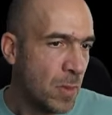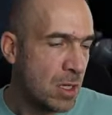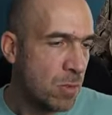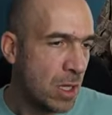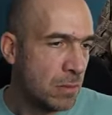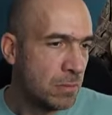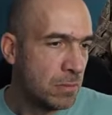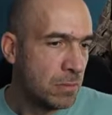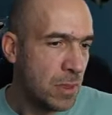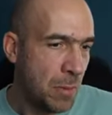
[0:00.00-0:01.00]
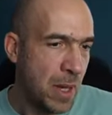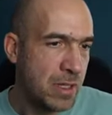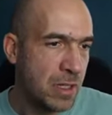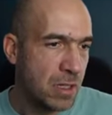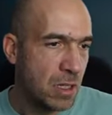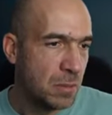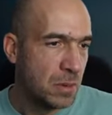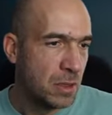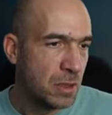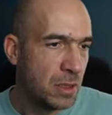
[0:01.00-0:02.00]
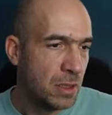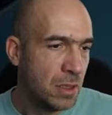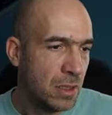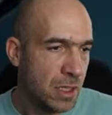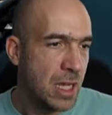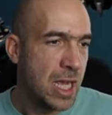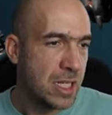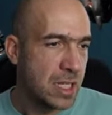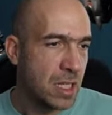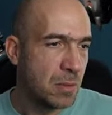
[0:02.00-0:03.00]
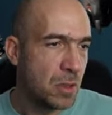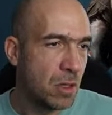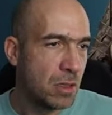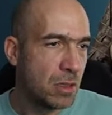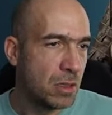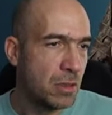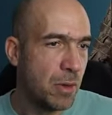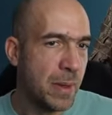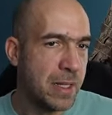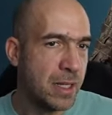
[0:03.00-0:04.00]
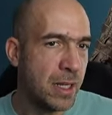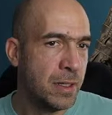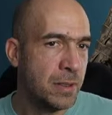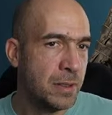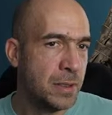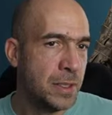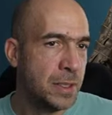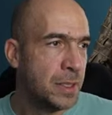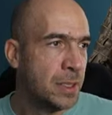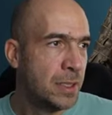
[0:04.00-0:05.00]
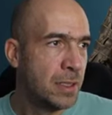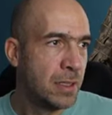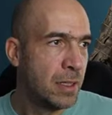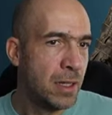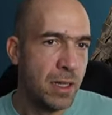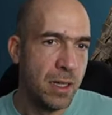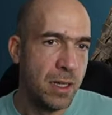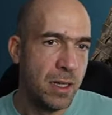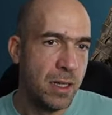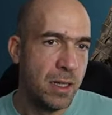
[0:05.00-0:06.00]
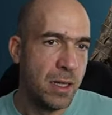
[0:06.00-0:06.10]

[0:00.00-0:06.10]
this one amazing sculpt this guy is a sculpt god we may say uh,